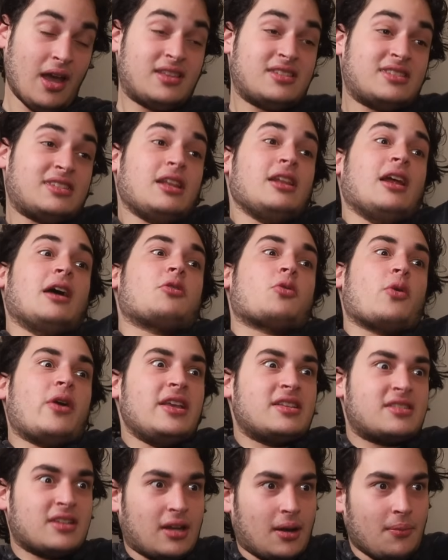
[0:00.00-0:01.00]
It's still a
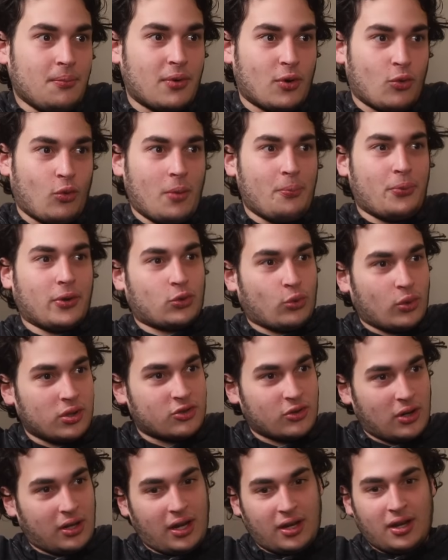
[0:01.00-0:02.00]
crazy number. 1.1
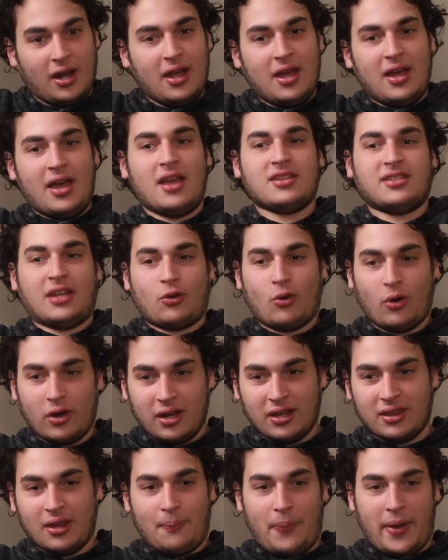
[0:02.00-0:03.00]
trillion is one
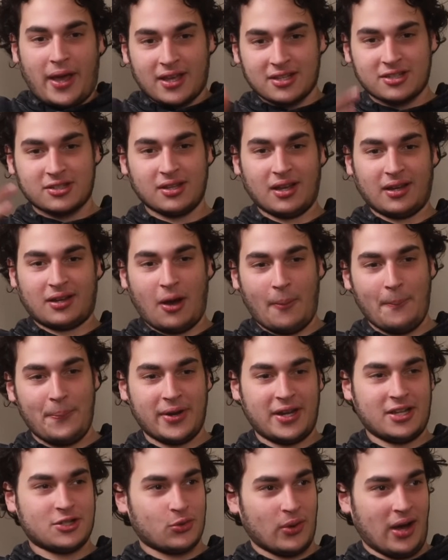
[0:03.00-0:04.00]
of the biggest
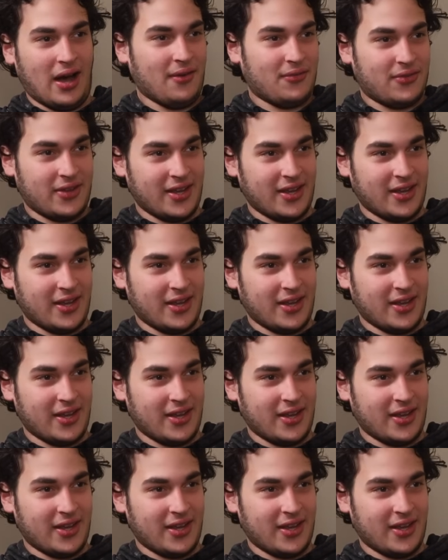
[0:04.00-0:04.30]
companies we have